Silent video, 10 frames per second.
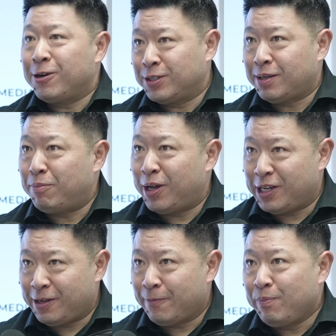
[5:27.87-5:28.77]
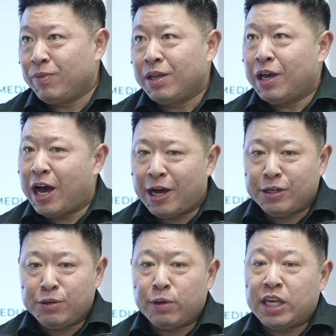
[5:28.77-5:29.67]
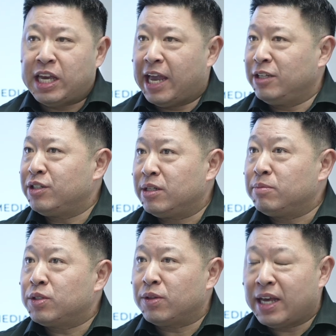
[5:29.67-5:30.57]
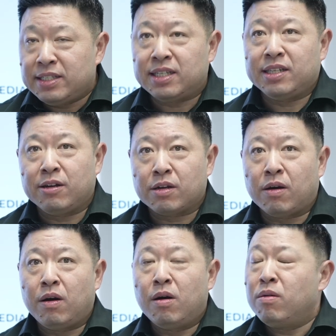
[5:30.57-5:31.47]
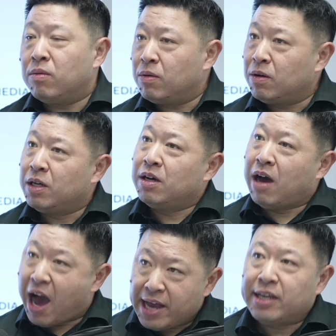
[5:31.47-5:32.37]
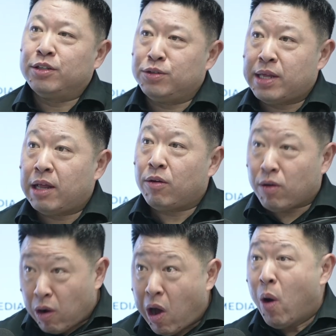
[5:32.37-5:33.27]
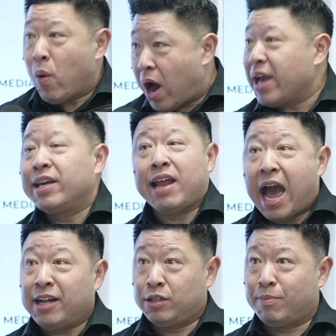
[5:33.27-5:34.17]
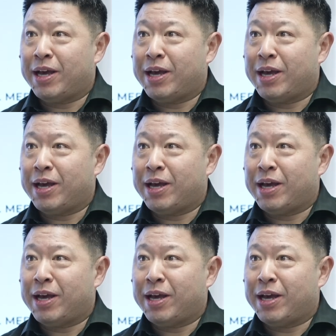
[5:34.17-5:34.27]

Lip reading: somebody? How do you engage in them so they sit there and go, oh, I can do that, or oh, I can add to my